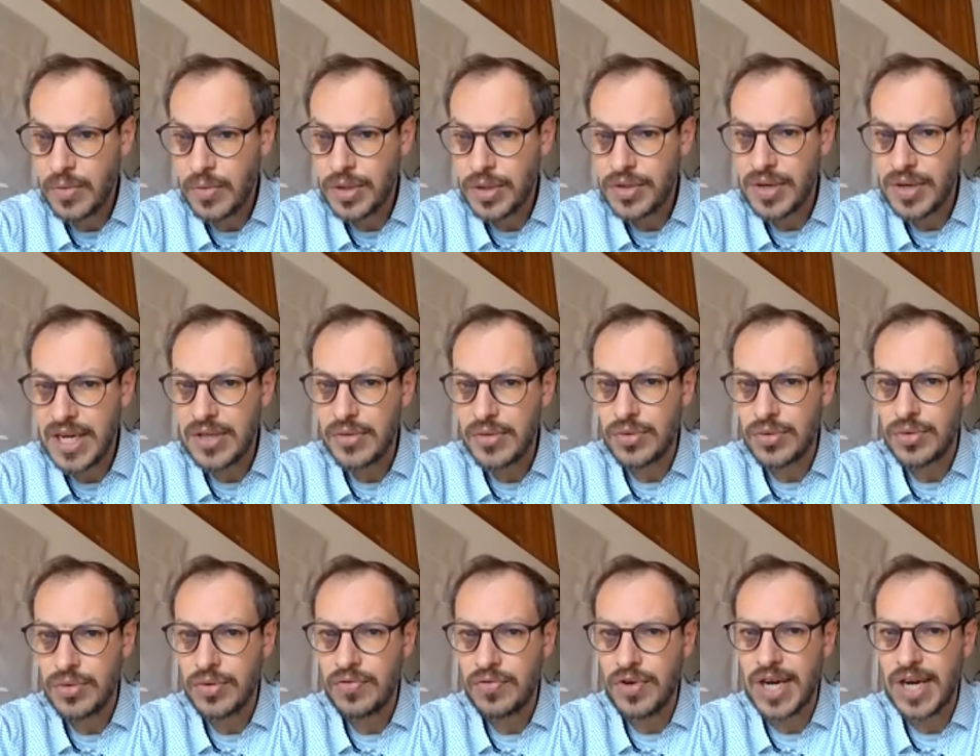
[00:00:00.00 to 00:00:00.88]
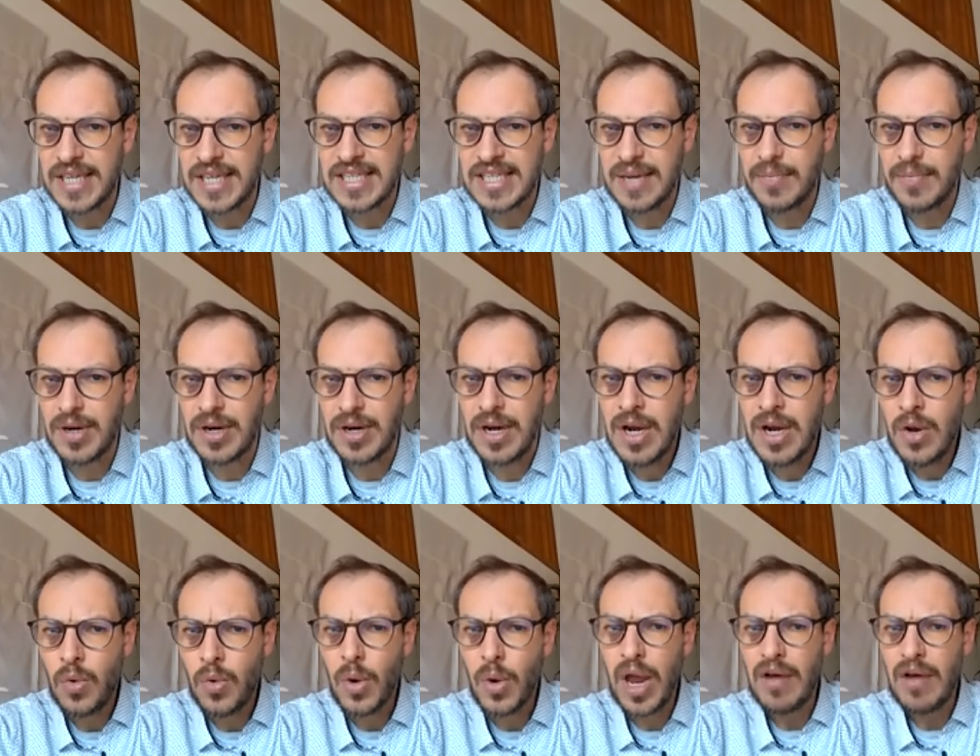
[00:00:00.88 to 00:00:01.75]
We try to, for example,
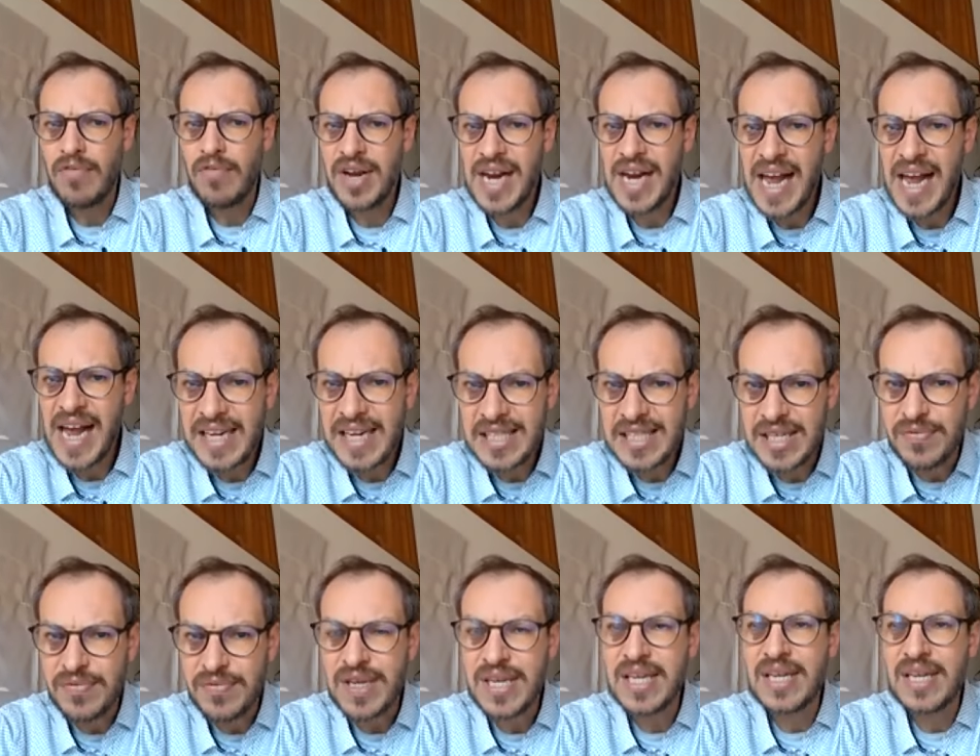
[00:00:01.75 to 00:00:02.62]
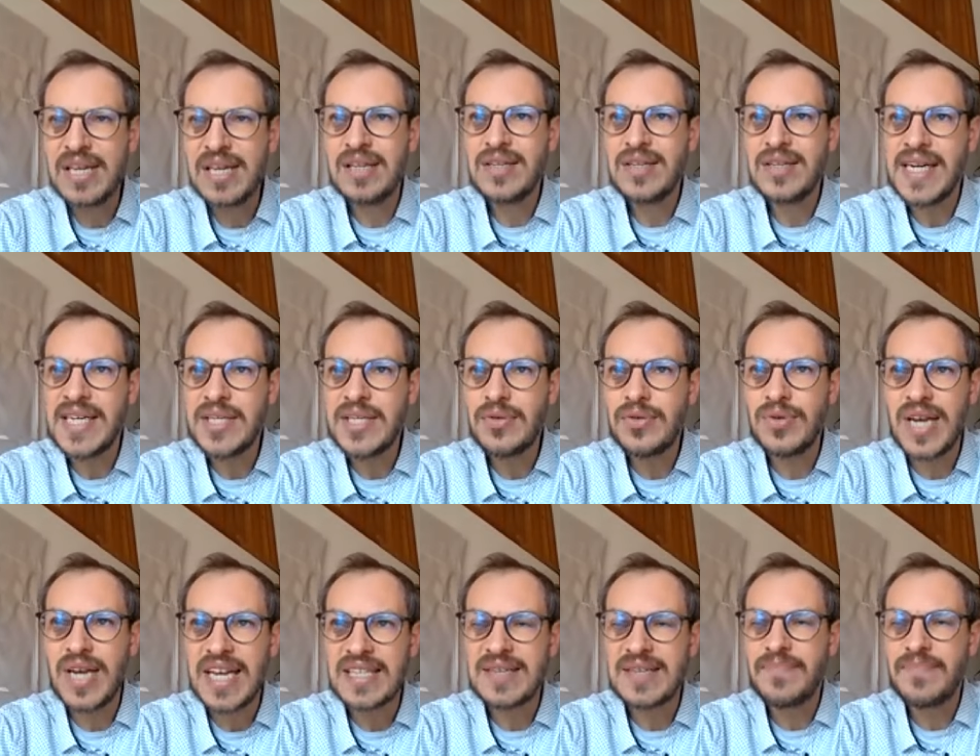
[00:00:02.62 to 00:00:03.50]
we are very active in trying to
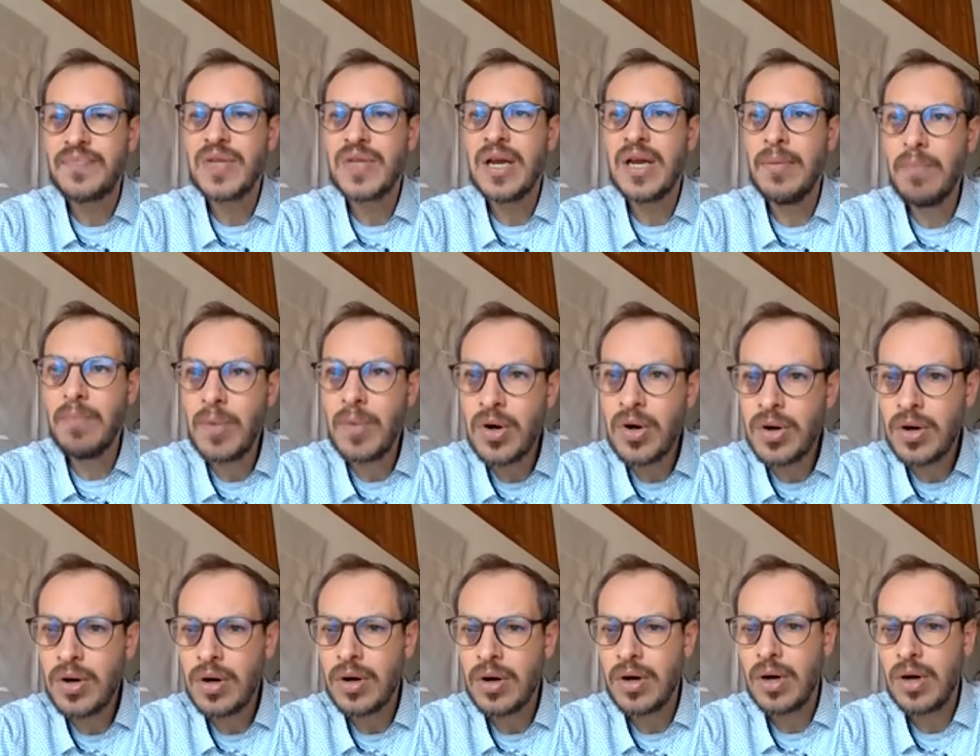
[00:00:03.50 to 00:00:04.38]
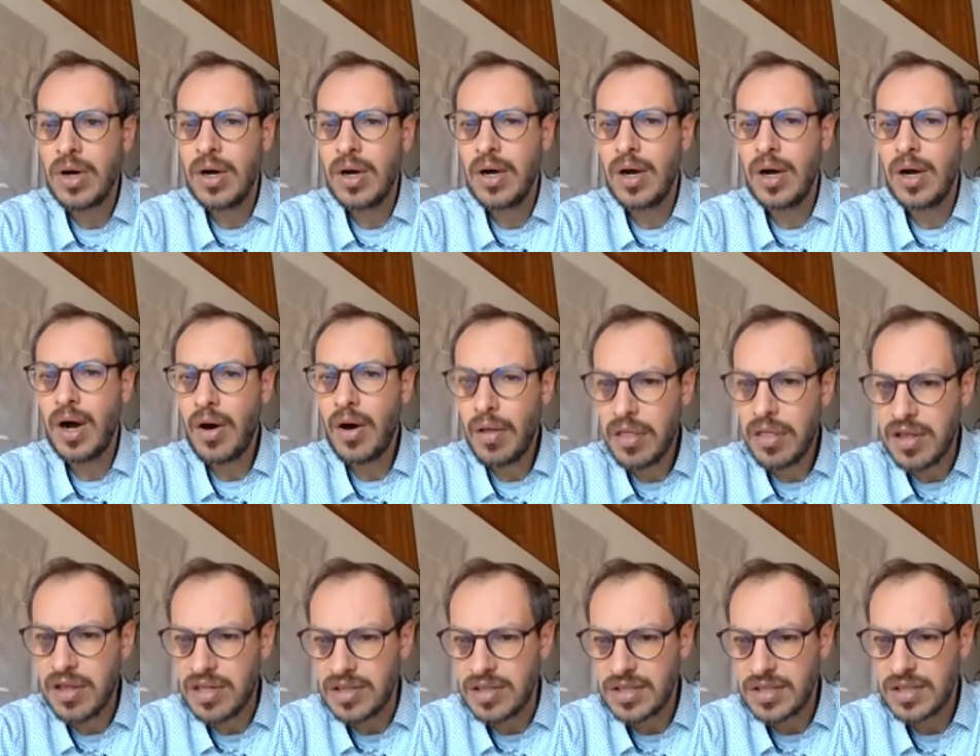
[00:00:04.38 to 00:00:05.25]
get more
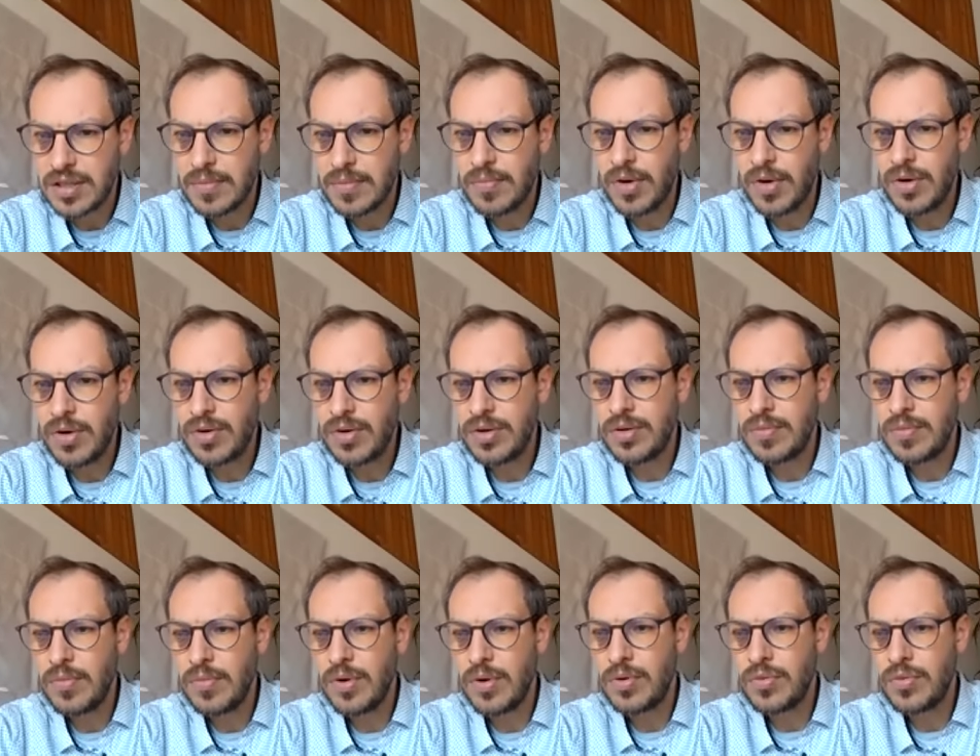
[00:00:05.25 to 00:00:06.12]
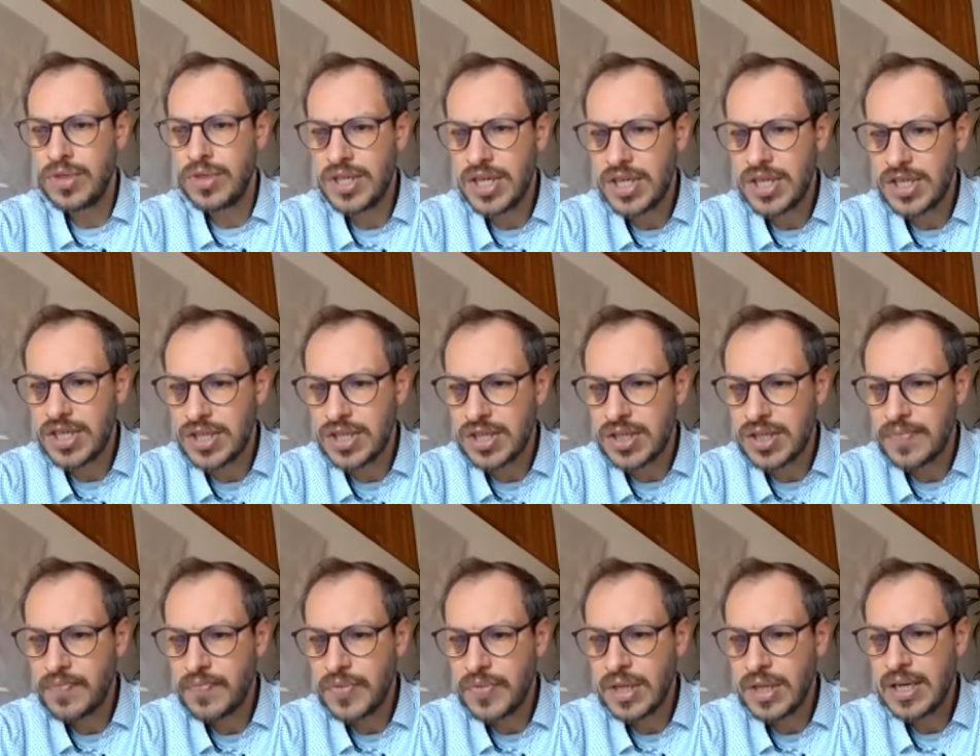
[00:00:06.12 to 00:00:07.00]
authors, more, more
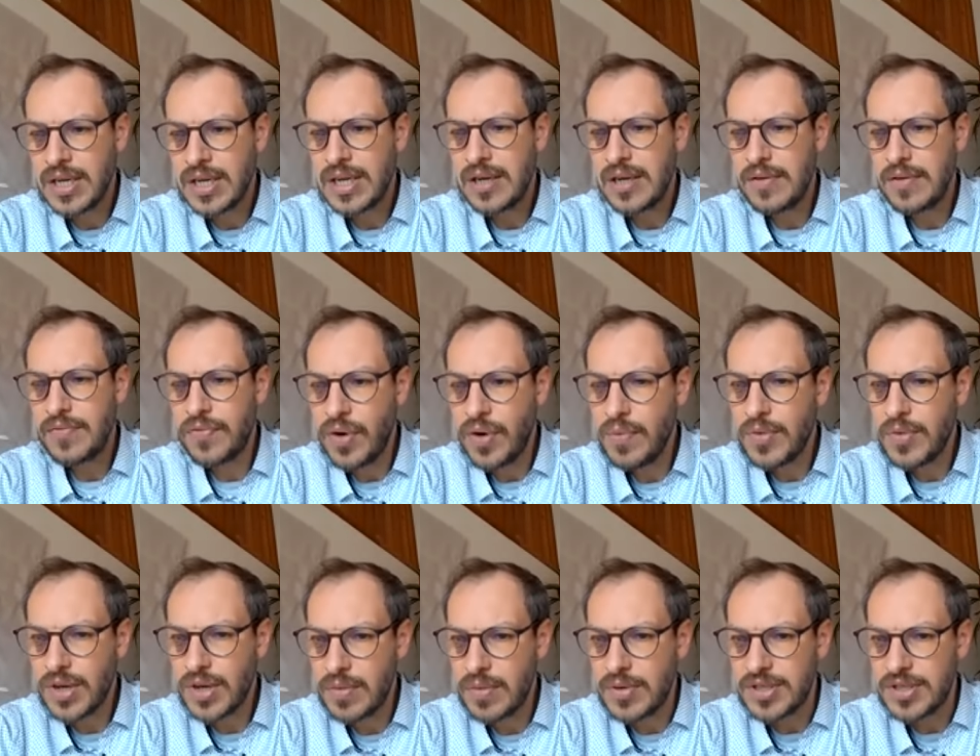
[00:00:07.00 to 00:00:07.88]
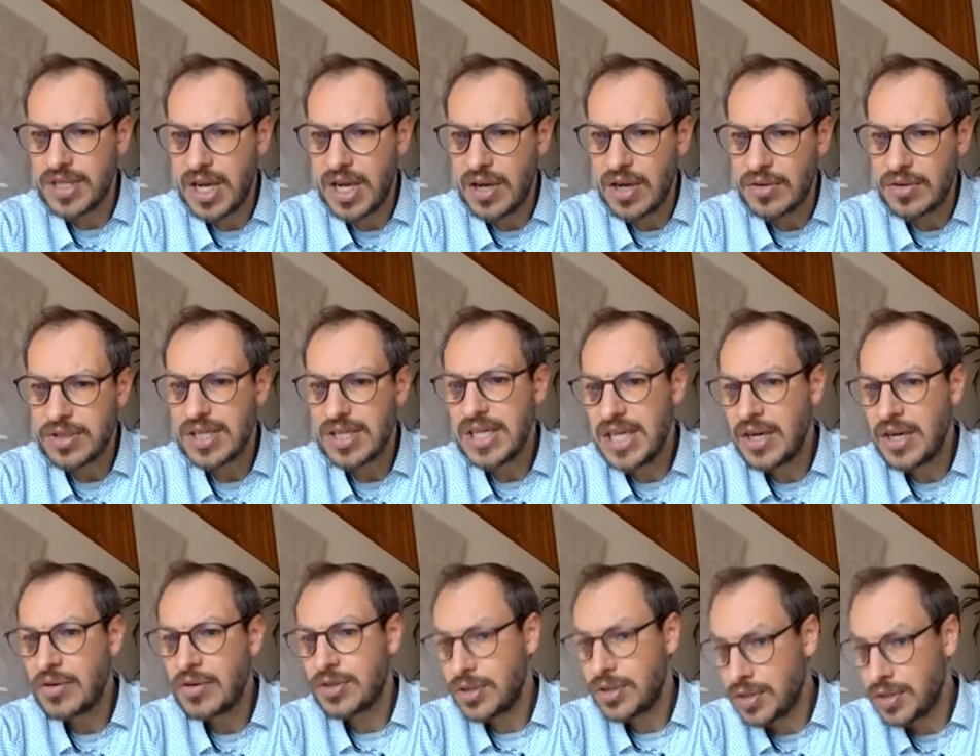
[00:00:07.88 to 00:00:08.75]
researchers from the Global South
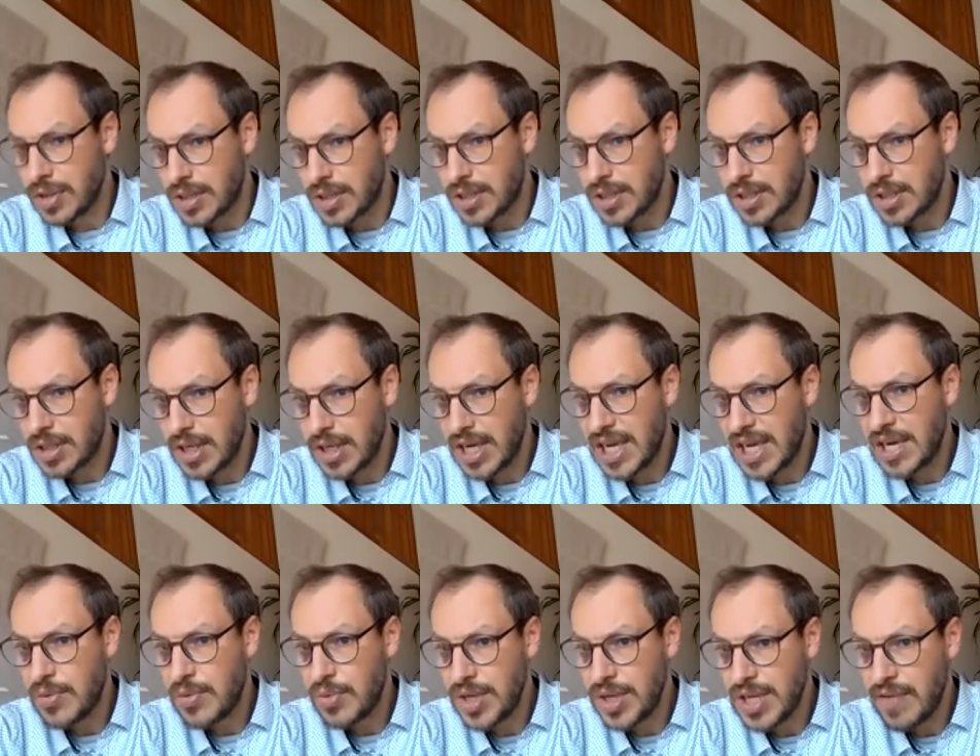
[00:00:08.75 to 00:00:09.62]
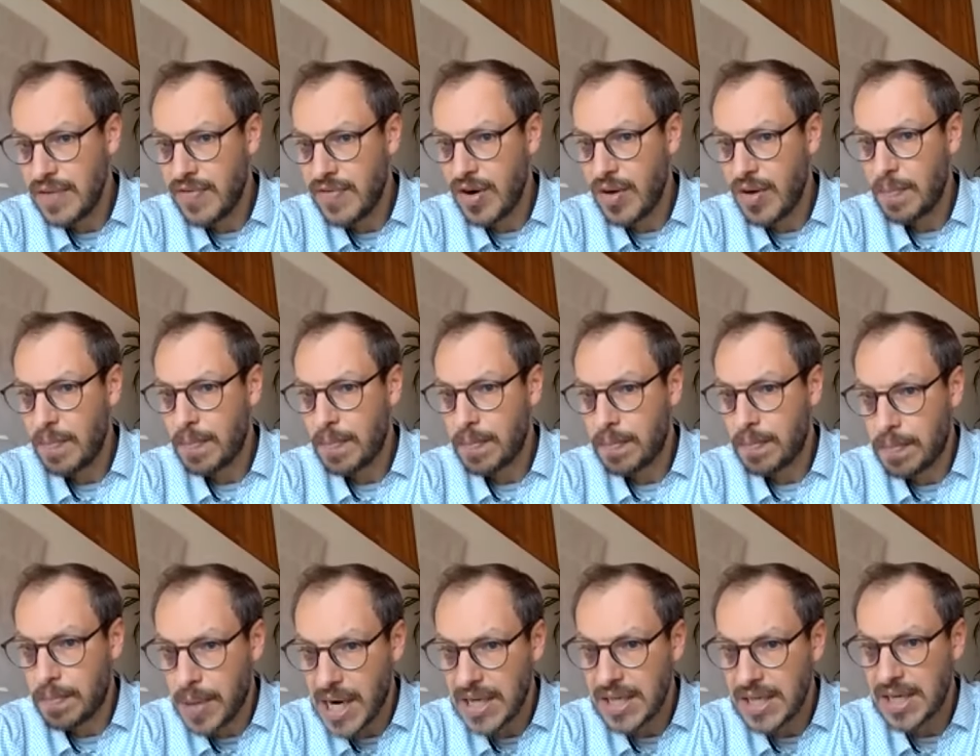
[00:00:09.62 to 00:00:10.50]
in our journals. And we develop
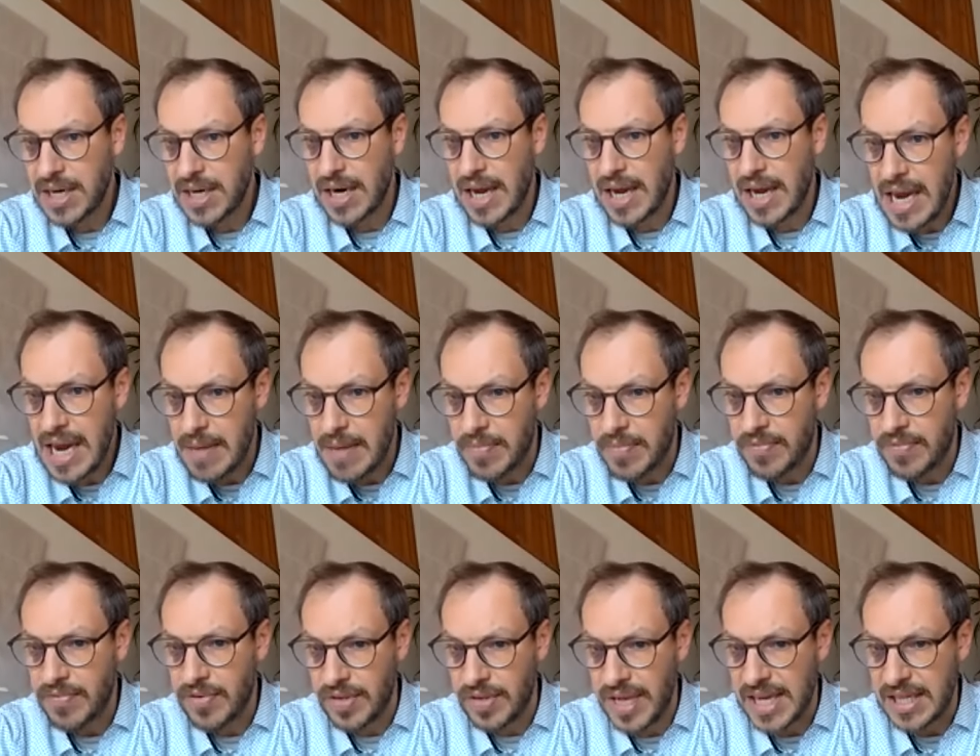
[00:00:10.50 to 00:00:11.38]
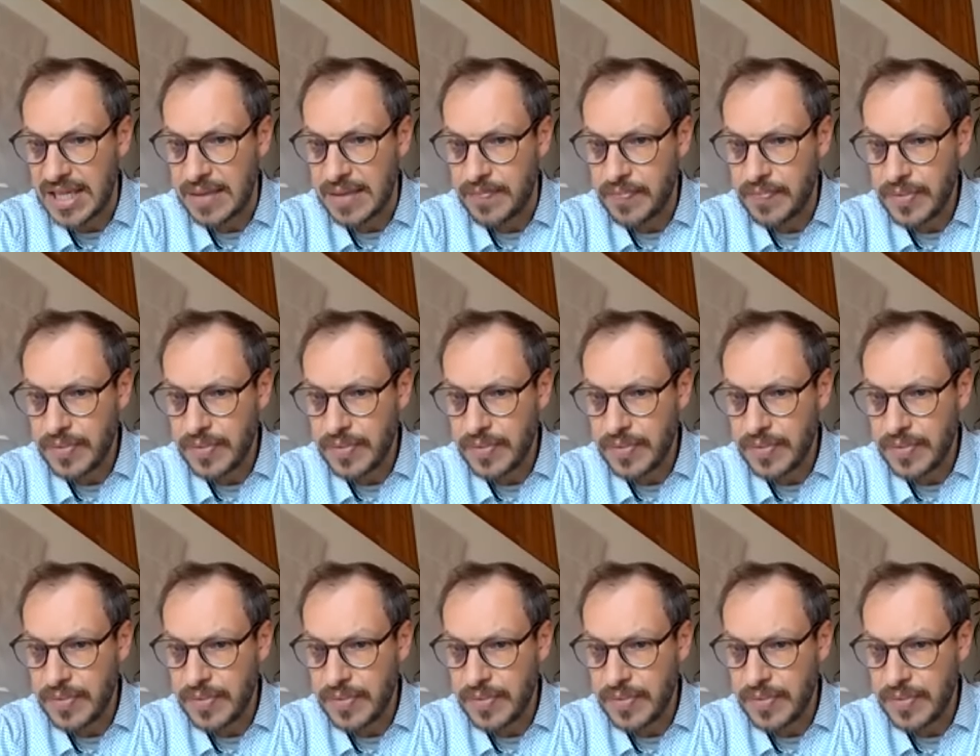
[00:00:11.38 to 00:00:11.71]
practical help for that.